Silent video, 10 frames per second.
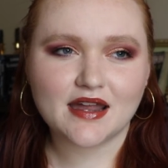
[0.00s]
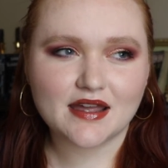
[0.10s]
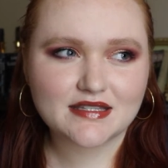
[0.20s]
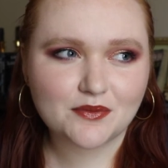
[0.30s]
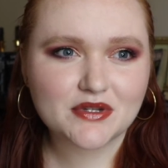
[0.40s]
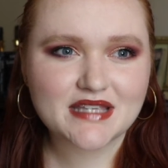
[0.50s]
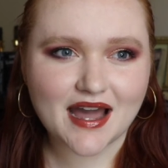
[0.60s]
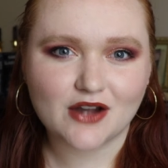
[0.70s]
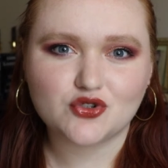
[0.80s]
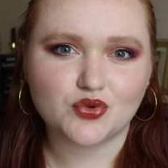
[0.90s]
someone's
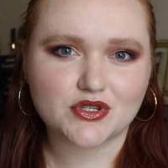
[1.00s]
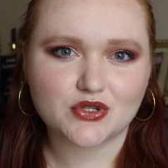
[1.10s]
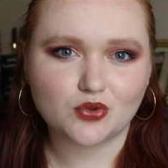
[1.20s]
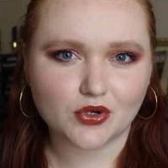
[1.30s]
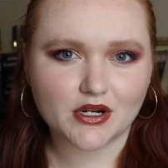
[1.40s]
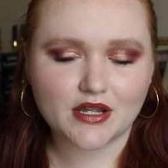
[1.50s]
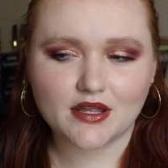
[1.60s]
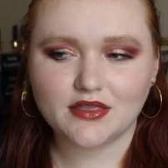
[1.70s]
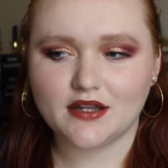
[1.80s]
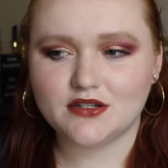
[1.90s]
actual
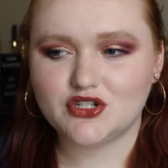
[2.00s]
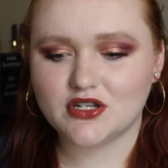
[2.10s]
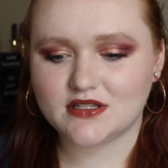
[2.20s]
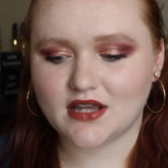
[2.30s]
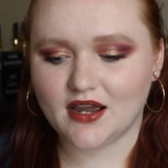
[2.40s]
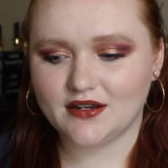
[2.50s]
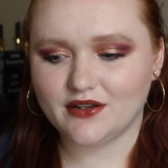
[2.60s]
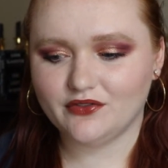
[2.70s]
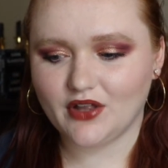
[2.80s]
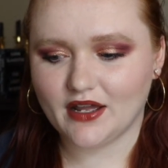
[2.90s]
story that is just kind
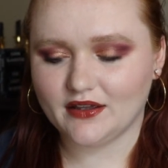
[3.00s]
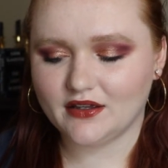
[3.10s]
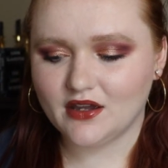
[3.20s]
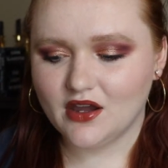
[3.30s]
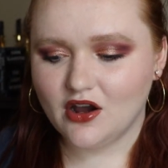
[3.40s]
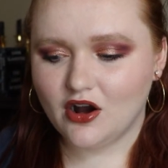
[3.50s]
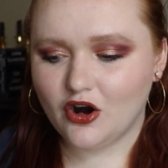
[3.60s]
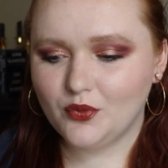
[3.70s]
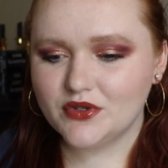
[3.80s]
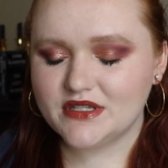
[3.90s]
of like
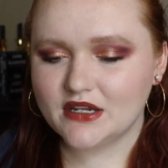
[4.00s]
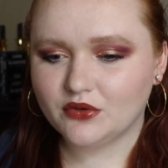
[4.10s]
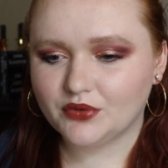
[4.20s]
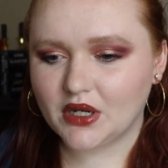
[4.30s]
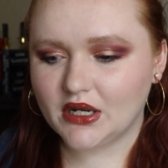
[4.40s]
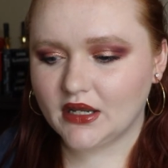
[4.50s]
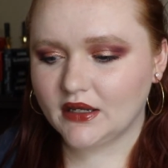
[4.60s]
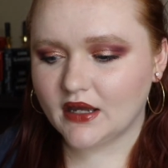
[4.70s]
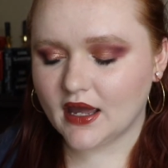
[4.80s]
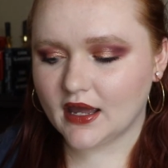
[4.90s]
almost like
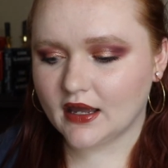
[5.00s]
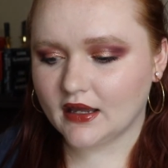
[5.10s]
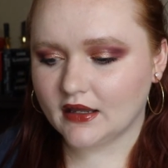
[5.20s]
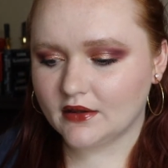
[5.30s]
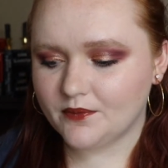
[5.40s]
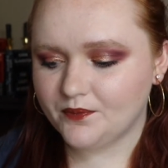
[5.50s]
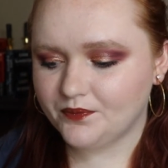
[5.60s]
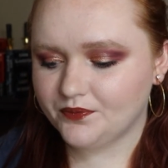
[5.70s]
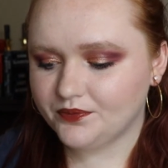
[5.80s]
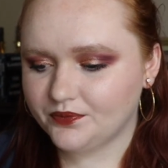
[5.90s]
reading a, a
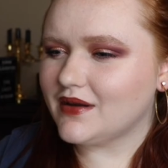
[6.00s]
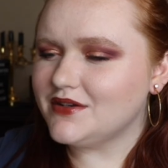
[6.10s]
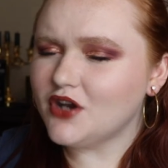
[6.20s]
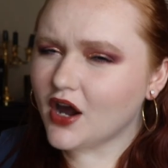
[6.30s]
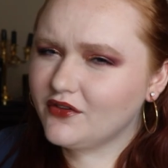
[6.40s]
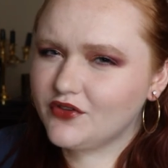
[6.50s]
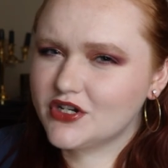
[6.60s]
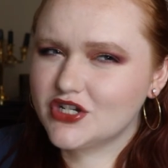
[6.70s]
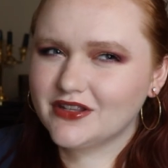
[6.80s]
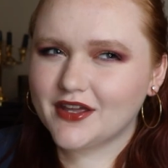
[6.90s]

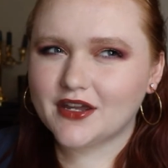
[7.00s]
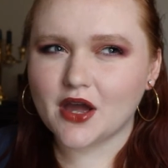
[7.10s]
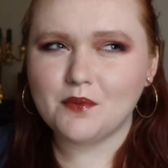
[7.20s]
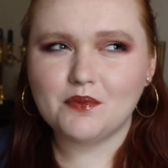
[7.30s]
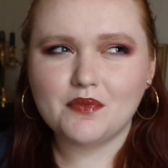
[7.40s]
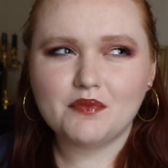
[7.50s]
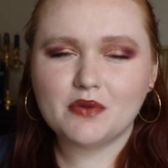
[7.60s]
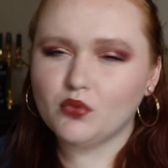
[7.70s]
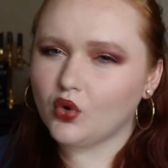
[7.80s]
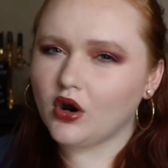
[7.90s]
nonfiction, like a
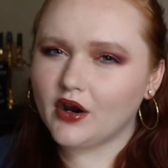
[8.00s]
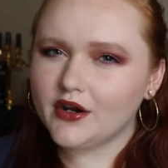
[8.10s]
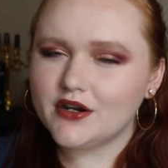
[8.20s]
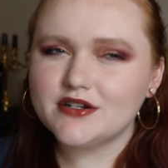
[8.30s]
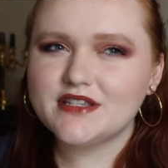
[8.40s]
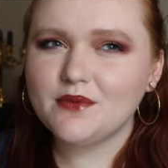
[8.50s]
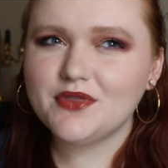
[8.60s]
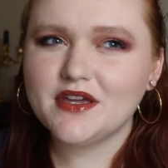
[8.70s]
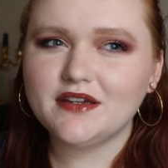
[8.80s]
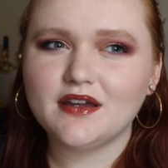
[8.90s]
memoir or
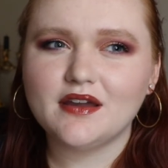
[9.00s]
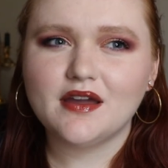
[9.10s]
something.